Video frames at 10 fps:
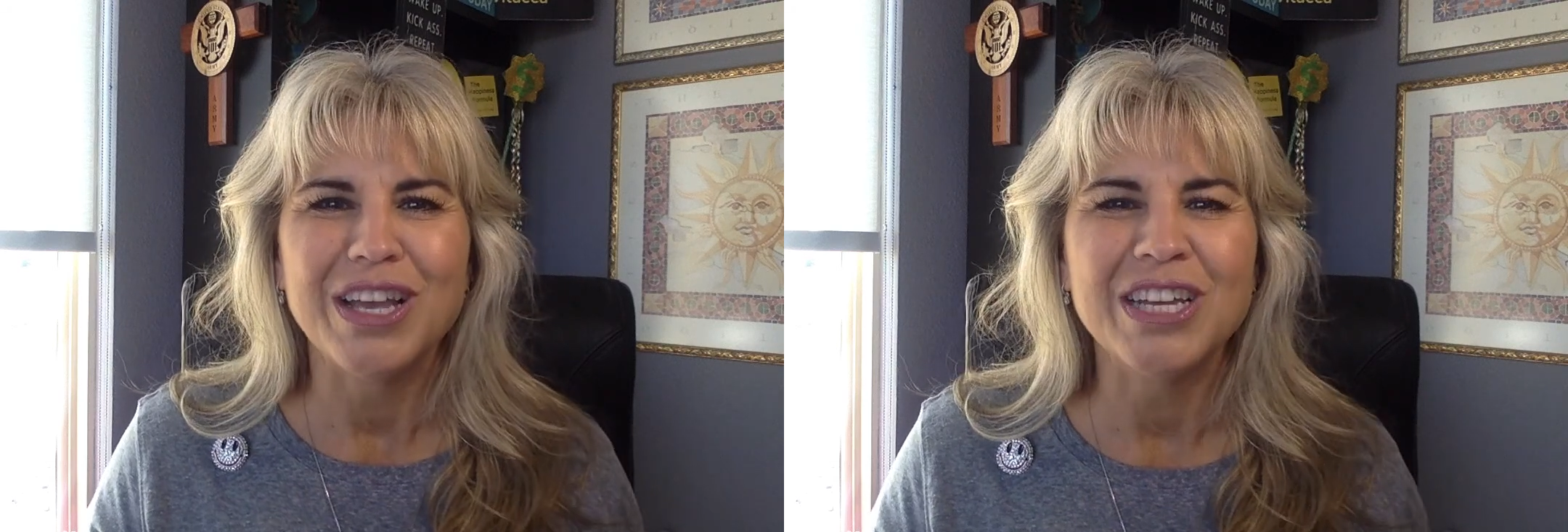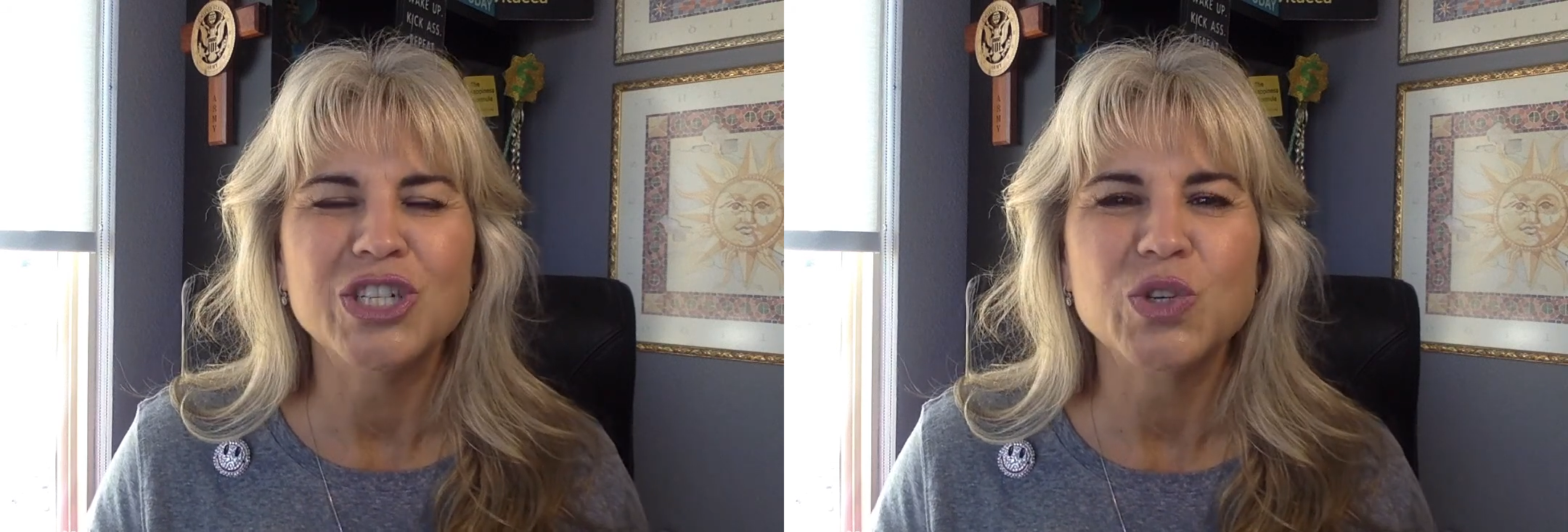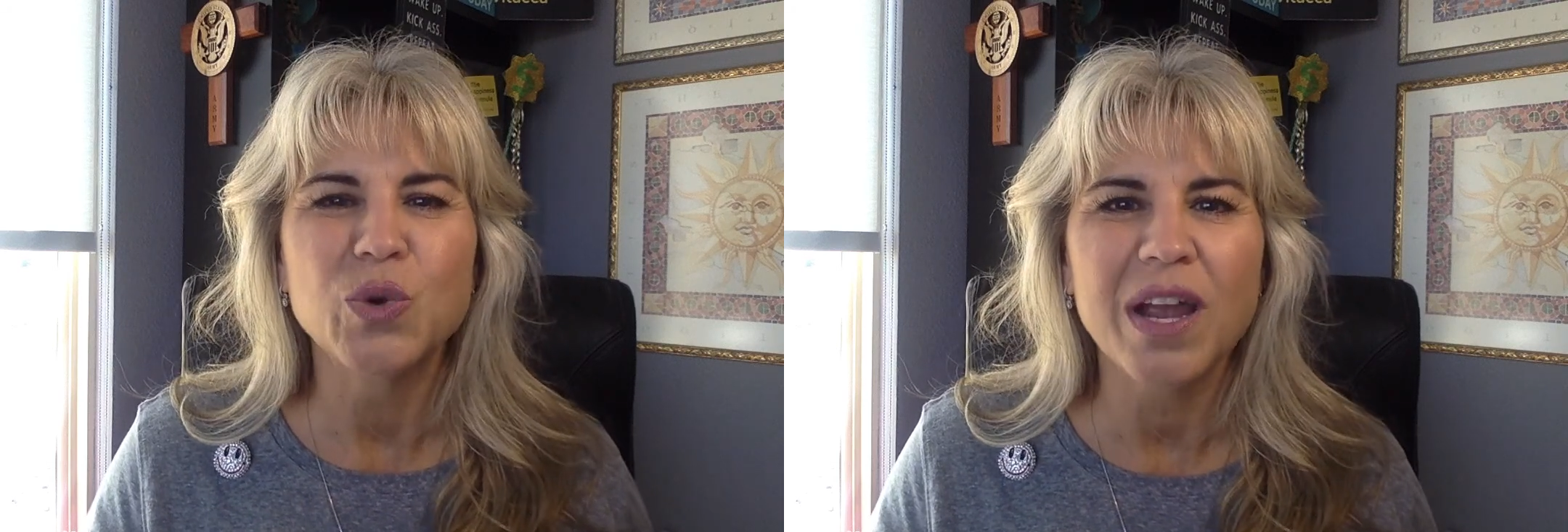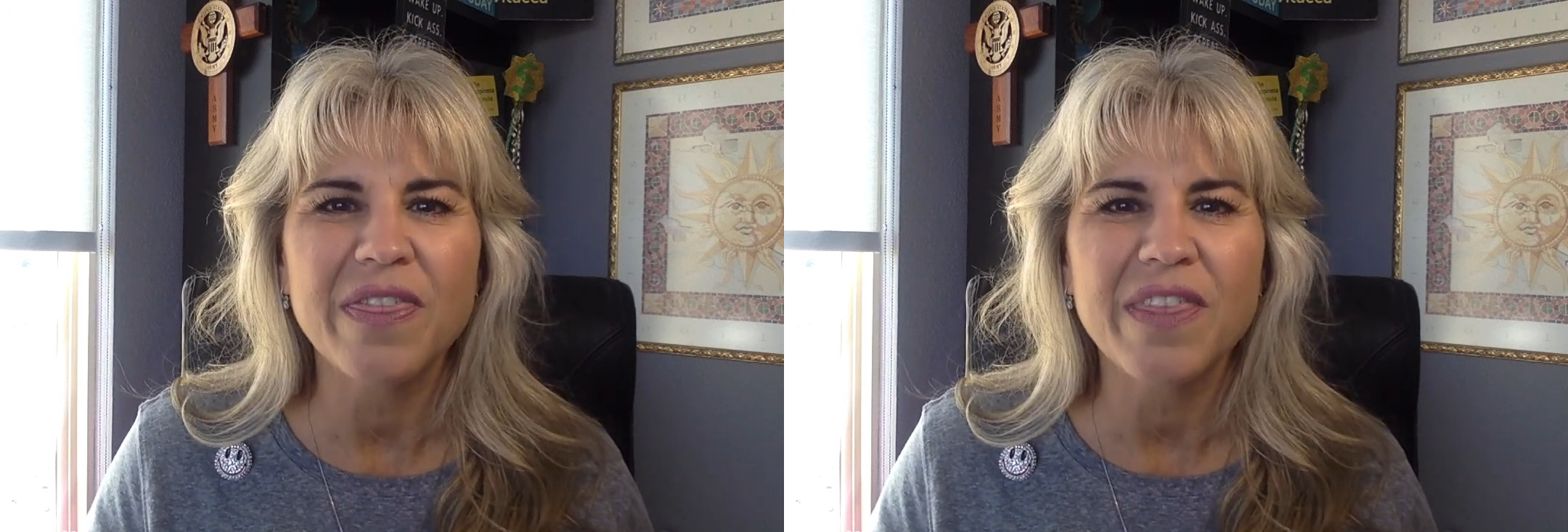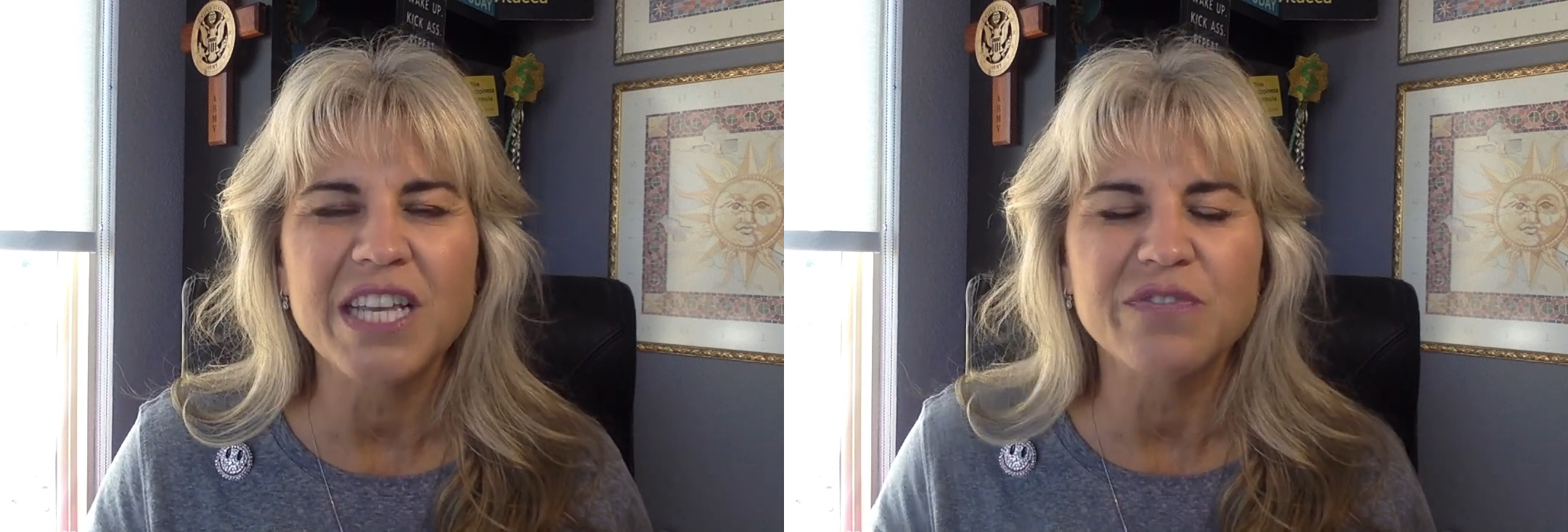enjoying
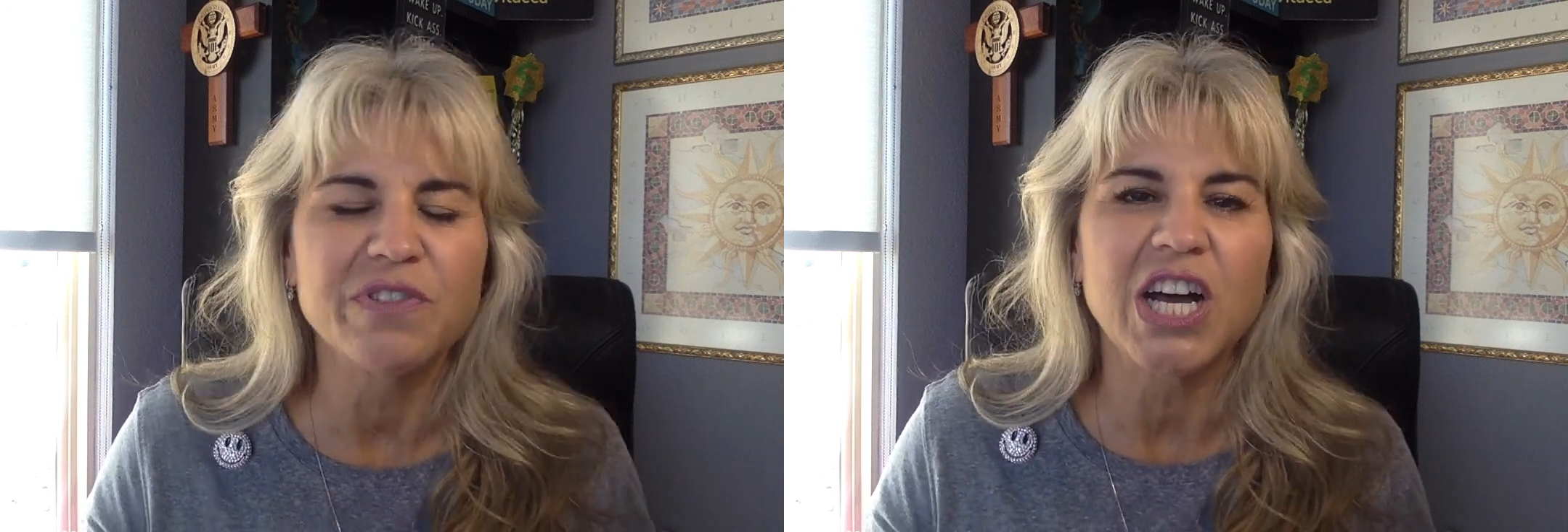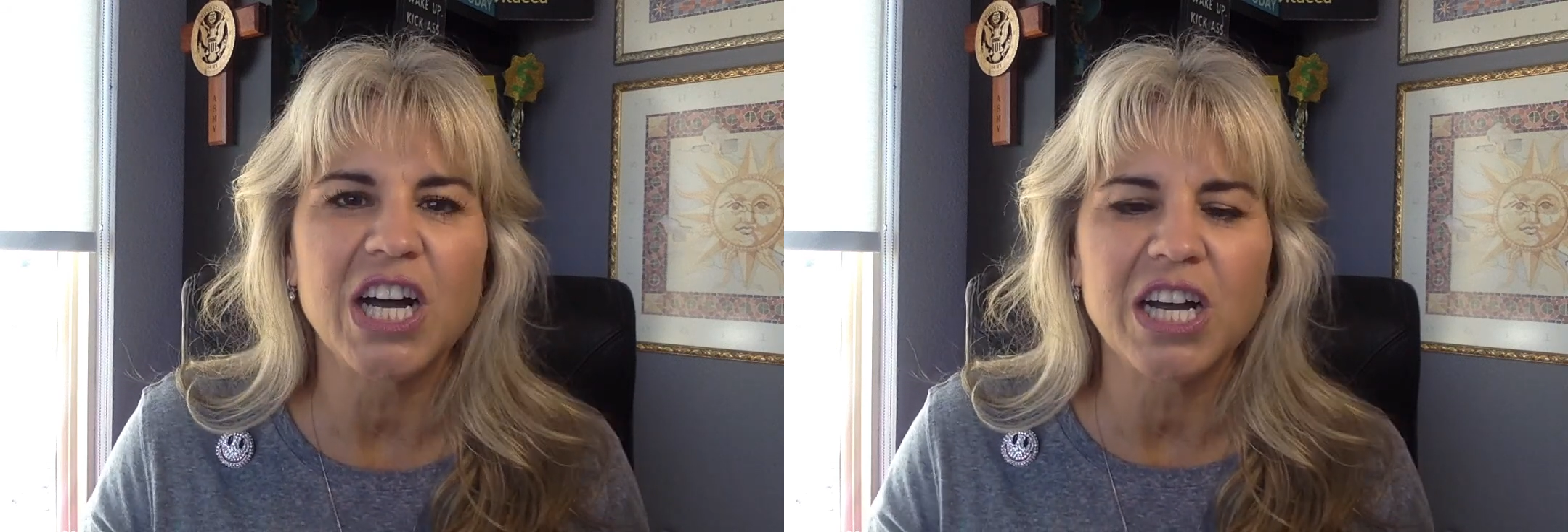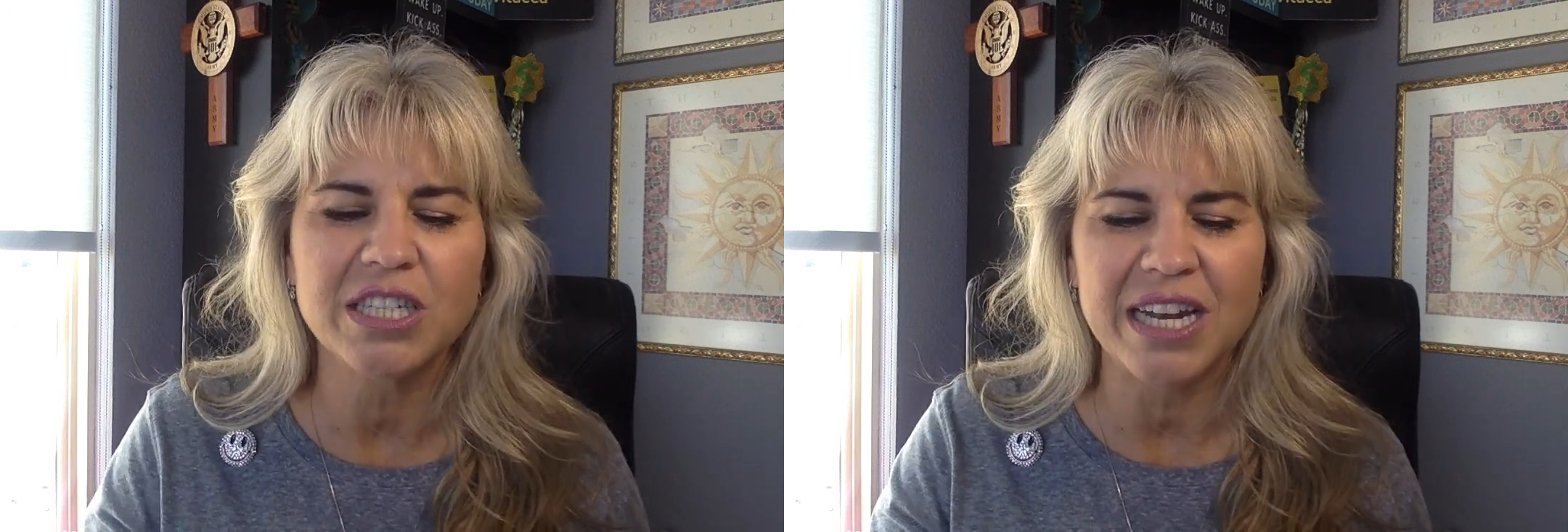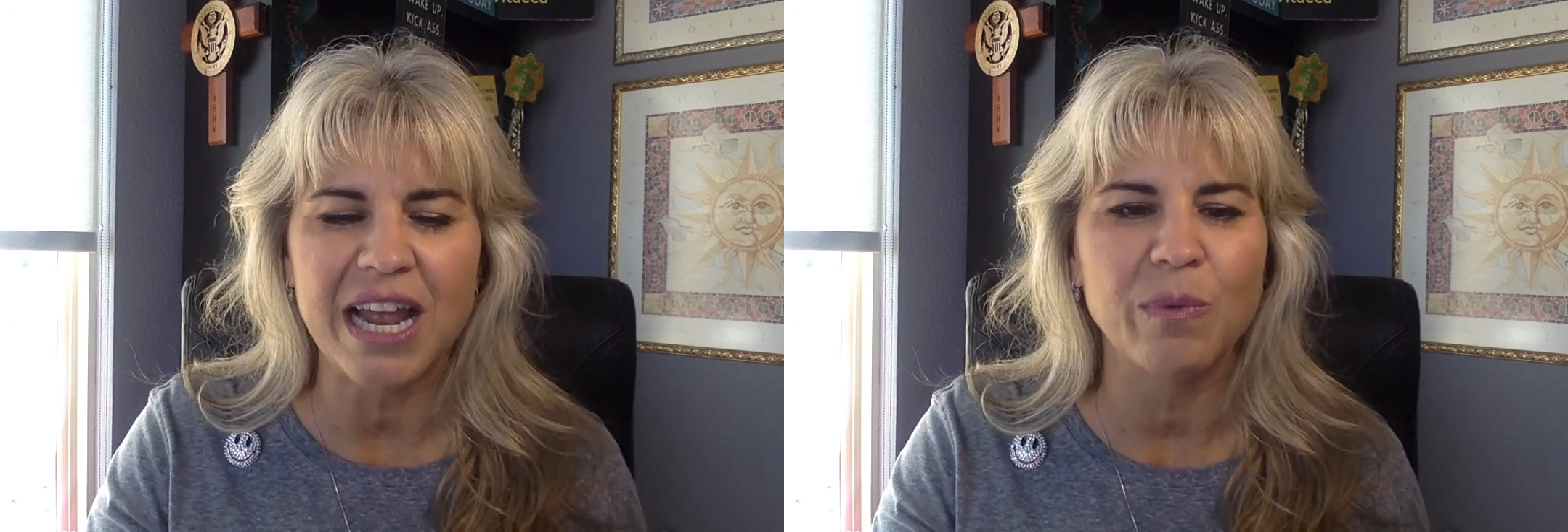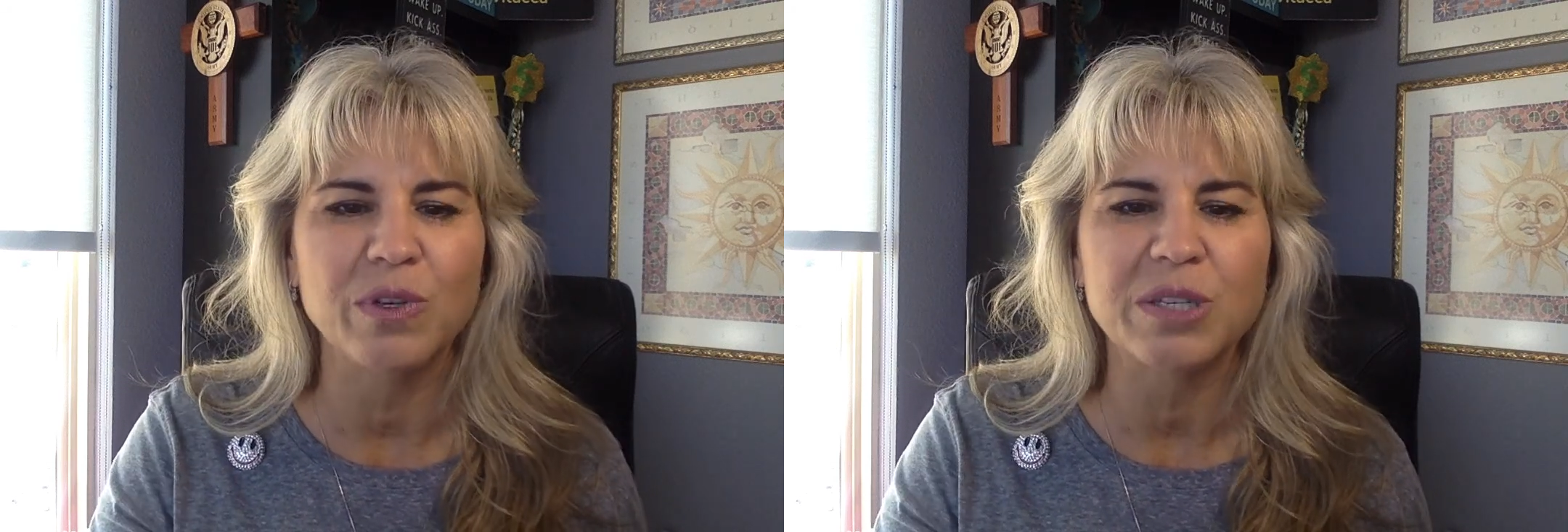these vlogs and i will